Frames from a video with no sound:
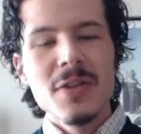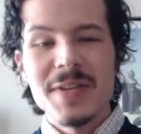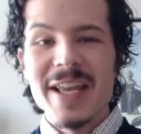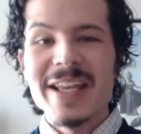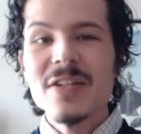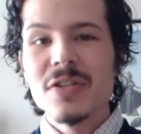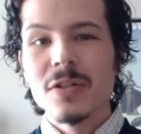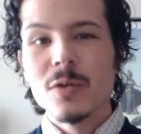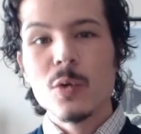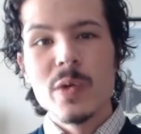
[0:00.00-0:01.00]
the
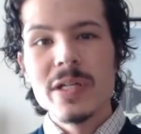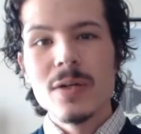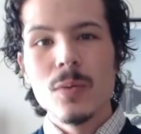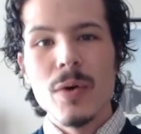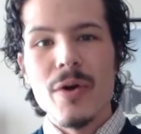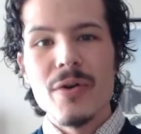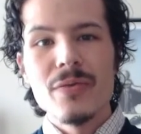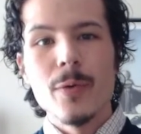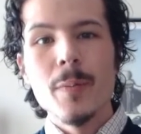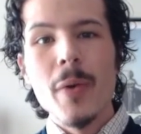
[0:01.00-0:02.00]
ancient Greek word
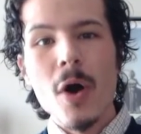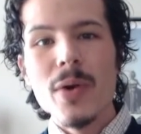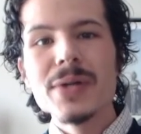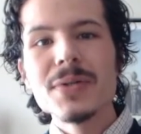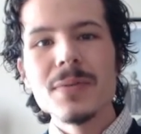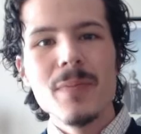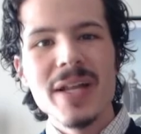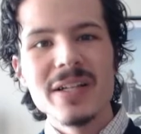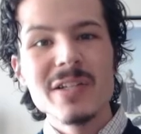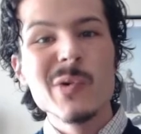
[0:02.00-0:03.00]
for poet
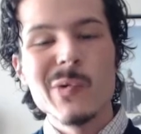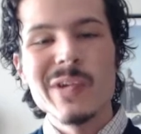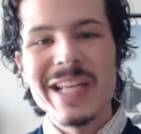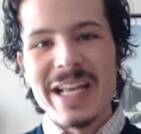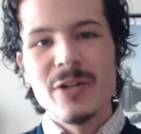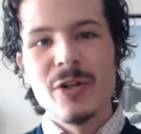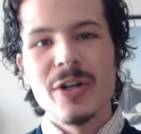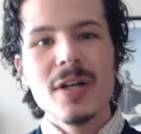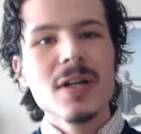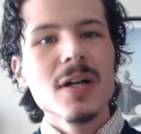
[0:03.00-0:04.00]
meant creator.